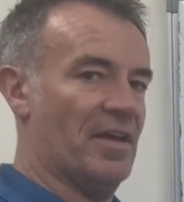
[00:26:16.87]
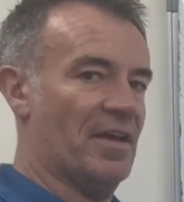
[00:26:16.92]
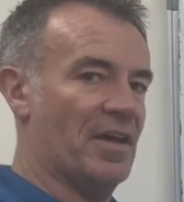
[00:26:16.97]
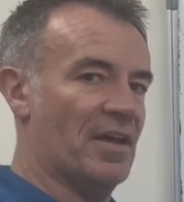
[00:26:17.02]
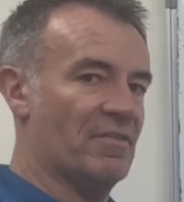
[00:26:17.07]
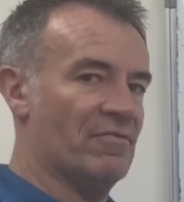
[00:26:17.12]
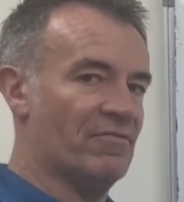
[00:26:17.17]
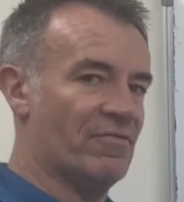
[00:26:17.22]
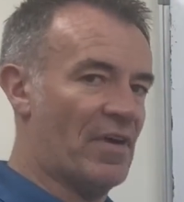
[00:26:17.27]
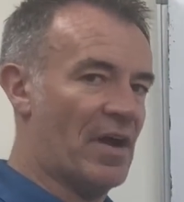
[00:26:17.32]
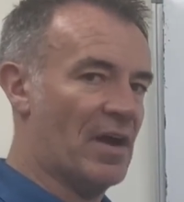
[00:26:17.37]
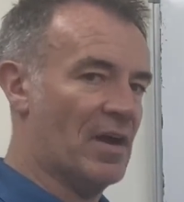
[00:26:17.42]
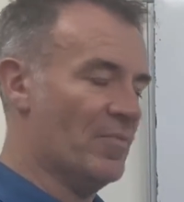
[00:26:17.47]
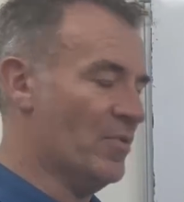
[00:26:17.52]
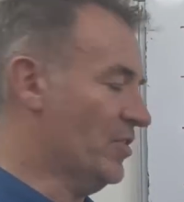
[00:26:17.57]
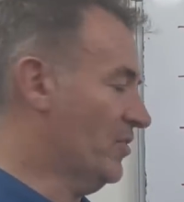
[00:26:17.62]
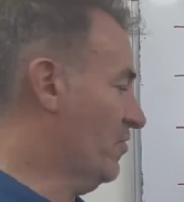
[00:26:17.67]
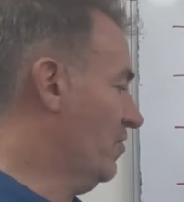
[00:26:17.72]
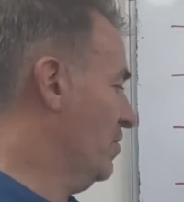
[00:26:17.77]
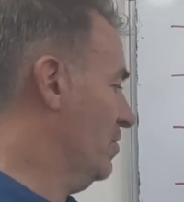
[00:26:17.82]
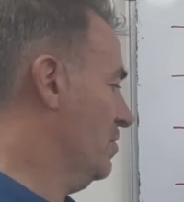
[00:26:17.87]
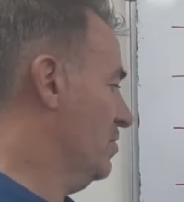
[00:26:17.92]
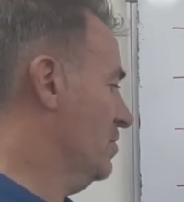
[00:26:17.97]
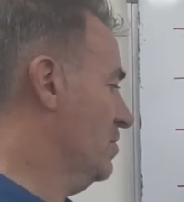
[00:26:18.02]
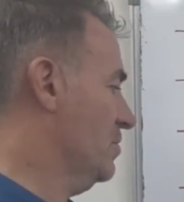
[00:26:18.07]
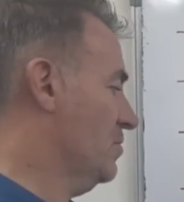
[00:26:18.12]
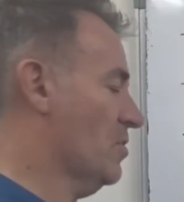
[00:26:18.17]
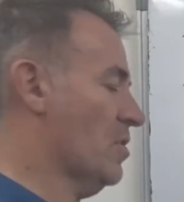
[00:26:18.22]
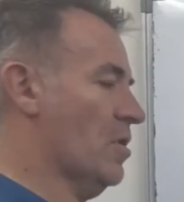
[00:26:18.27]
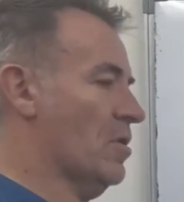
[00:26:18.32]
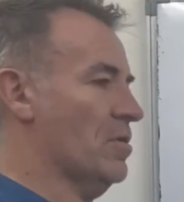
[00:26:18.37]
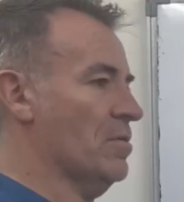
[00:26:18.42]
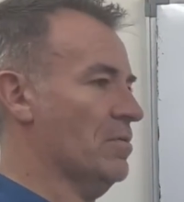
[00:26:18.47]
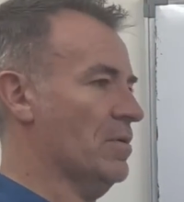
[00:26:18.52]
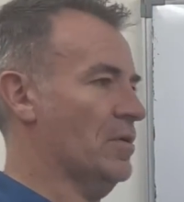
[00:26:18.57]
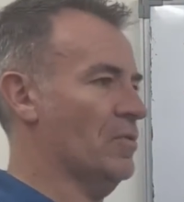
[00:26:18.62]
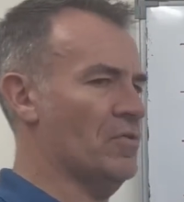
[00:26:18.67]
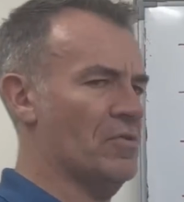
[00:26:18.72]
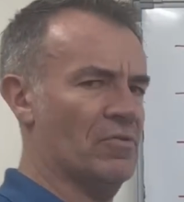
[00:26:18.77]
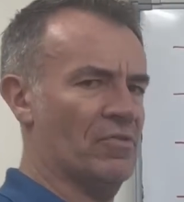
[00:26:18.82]
environment. Now, I
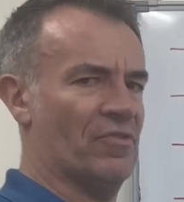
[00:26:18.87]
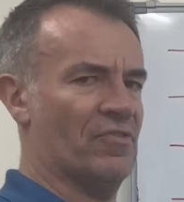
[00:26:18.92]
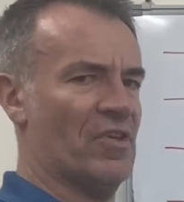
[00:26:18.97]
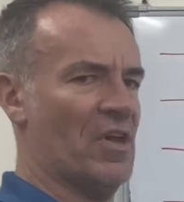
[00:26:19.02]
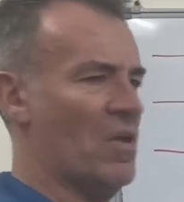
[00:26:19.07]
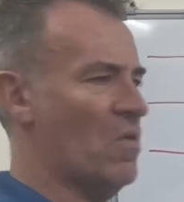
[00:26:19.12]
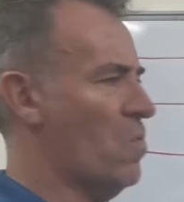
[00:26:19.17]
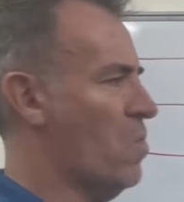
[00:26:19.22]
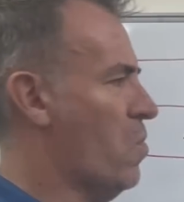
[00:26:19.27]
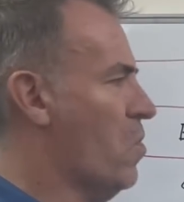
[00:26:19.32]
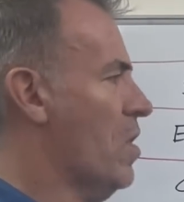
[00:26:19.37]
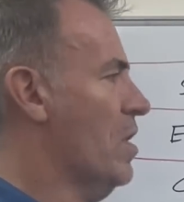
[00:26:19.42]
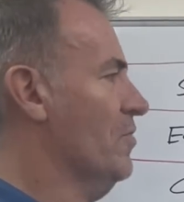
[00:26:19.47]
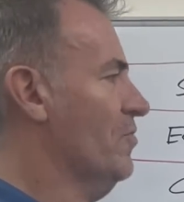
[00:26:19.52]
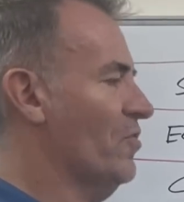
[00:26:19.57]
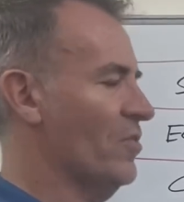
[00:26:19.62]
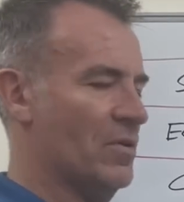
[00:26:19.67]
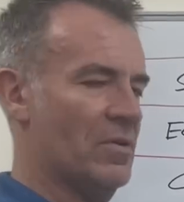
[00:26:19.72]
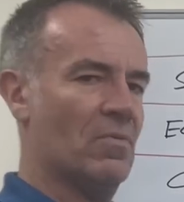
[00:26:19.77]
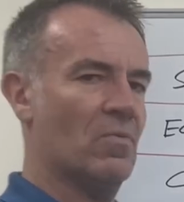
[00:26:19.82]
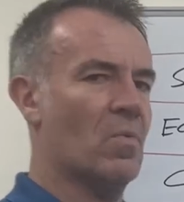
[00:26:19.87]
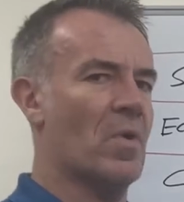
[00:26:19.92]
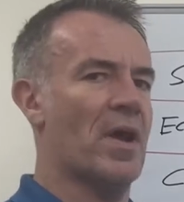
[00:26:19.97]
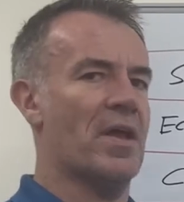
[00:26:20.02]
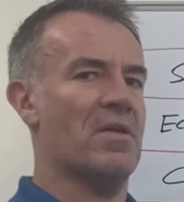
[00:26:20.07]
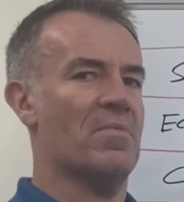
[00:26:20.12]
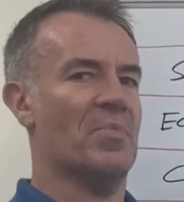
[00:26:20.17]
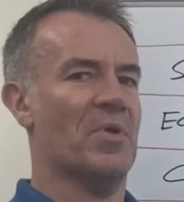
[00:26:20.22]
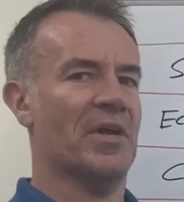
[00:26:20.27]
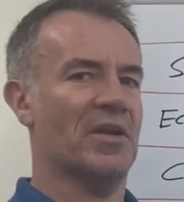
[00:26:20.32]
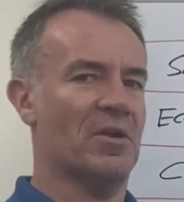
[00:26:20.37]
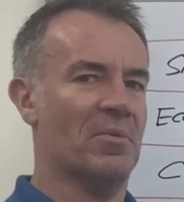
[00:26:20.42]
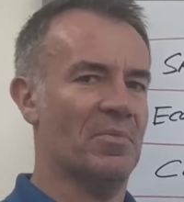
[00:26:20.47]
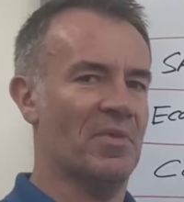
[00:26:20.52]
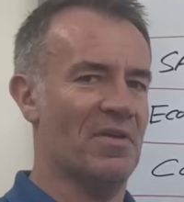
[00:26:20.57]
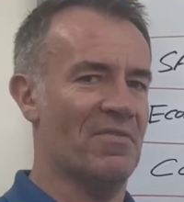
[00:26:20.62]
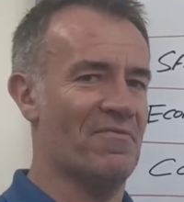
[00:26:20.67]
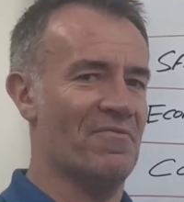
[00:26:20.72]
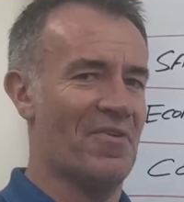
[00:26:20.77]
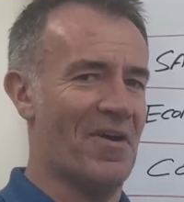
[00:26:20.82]
know you're going to say, what? Why are you bringing up the
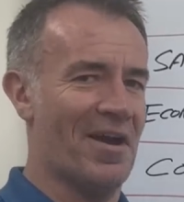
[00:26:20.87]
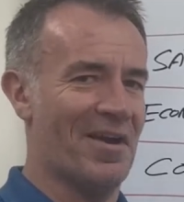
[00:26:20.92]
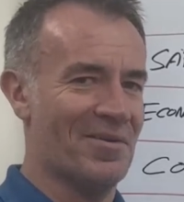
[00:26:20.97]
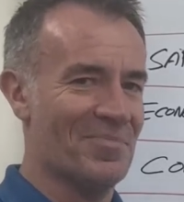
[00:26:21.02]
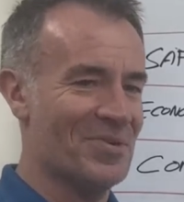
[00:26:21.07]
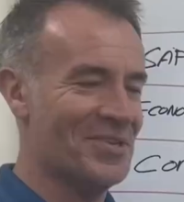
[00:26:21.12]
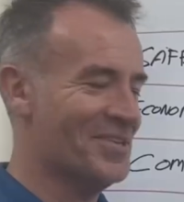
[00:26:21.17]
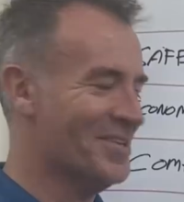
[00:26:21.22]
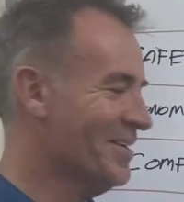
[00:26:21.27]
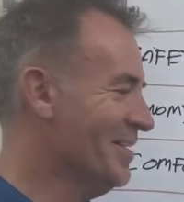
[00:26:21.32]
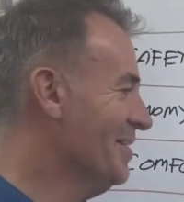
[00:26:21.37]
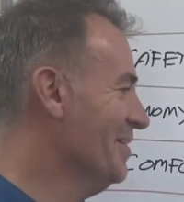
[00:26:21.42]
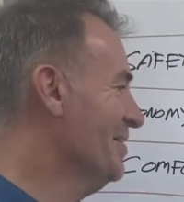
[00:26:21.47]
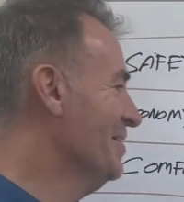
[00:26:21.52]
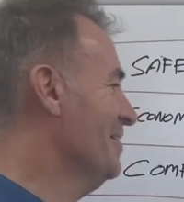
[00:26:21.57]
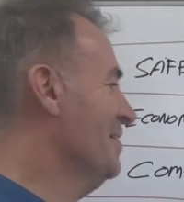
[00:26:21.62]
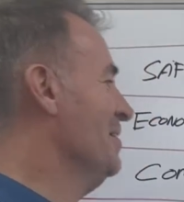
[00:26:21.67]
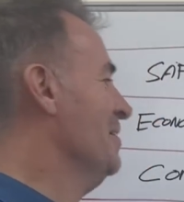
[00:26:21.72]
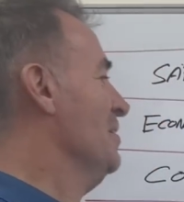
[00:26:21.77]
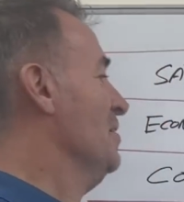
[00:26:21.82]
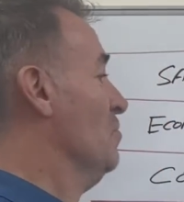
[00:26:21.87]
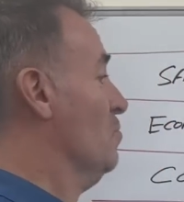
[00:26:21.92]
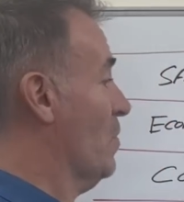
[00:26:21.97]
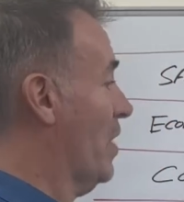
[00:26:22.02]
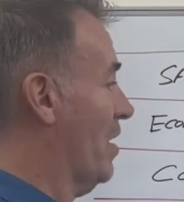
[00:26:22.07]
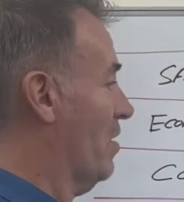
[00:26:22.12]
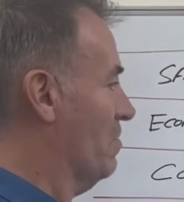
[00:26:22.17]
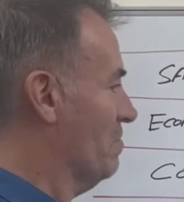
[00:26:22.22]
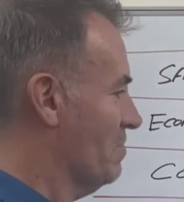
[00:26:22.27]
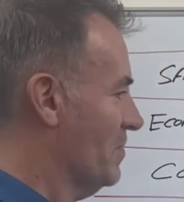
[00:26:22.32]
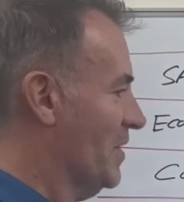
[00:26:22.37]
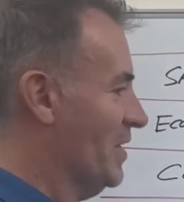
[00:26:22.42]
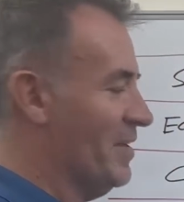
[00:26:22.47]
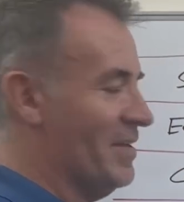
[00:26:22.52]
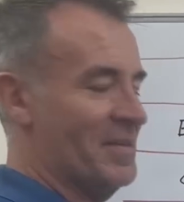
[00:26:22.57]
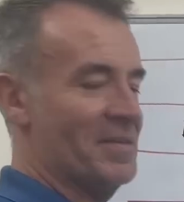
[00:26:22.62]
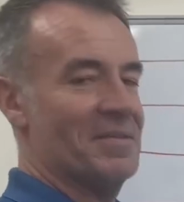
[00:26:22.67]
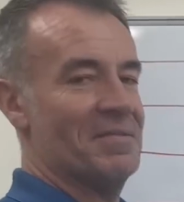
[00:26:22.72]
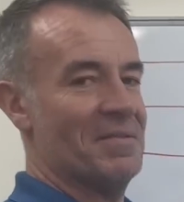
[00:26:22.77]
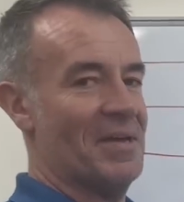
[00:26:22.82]
environment? Well,
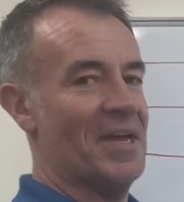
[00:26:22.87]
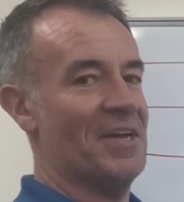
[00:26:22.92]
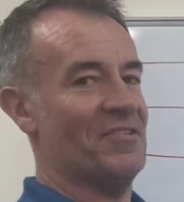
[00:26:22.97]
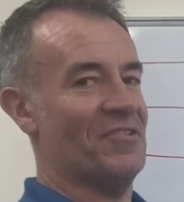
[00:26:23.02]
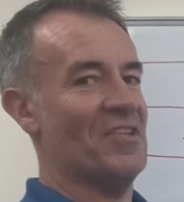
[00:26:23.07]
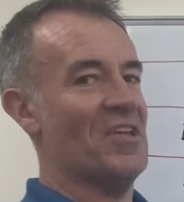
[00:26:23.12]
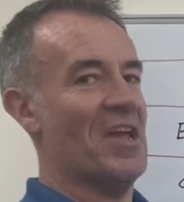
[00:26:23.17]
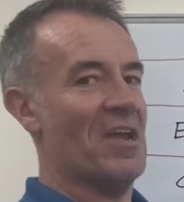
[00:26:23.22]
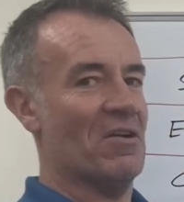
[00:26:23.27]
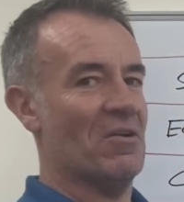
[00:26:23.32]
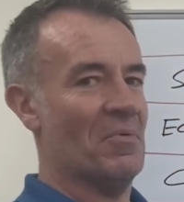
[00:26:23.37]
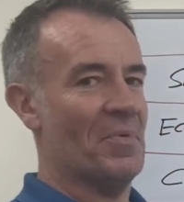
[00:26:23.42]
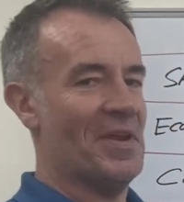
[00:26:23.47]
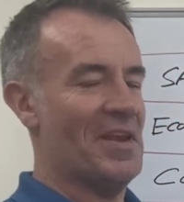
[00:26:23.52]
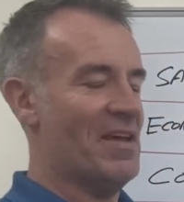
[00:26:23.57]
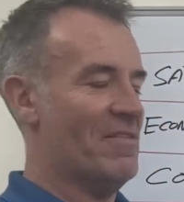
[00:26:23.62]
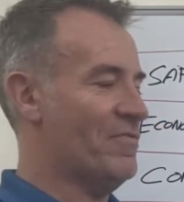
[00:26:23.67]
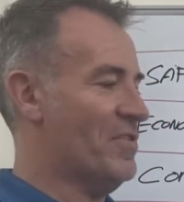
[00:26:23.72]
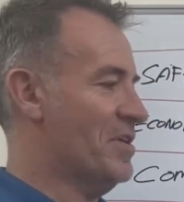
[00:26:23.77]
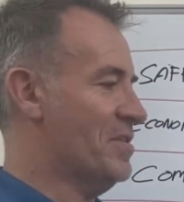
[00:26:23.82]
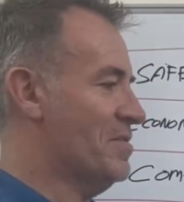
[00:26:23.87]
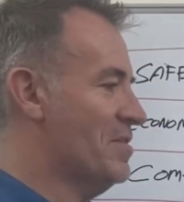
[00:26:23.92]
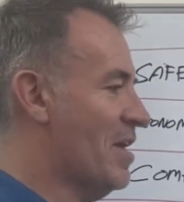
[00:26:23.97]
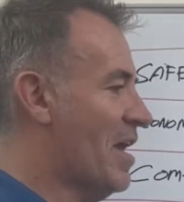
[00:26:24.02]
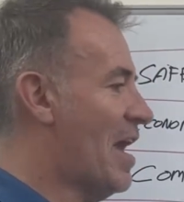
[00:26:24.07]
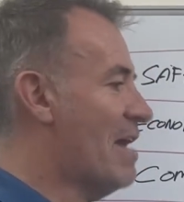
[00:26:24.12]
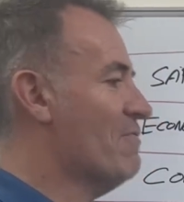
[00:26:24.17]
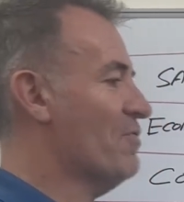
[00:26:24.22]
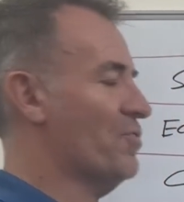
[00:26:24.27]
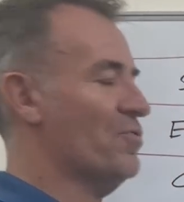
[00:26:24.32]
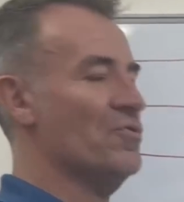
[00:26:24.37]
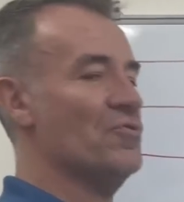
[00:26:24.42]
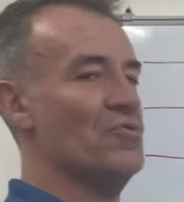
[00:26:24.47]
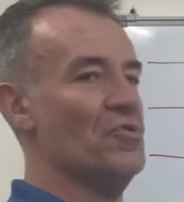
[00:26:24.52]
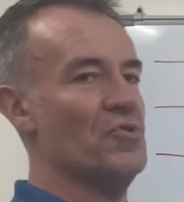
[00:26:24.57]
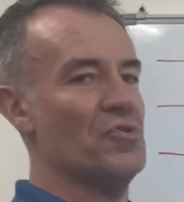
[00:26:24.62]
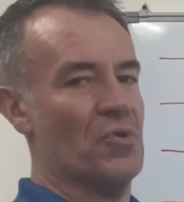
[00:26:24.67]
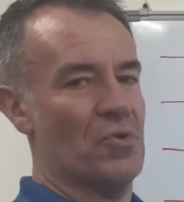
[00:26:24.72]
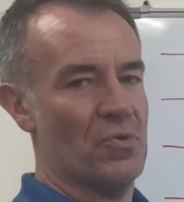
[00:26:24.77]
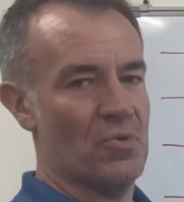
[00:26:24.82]
it's the era we live in. Everything
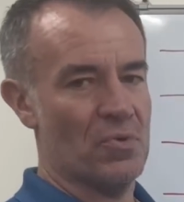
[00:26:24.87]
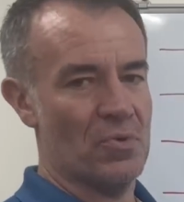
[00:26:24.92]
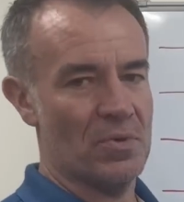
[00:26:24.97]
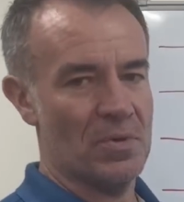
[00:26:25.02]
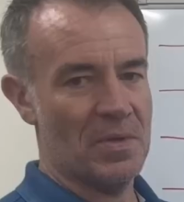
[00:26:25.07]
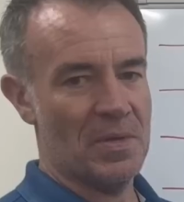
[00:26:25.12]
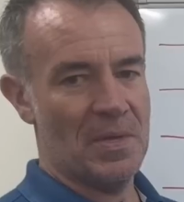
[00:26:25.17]
you do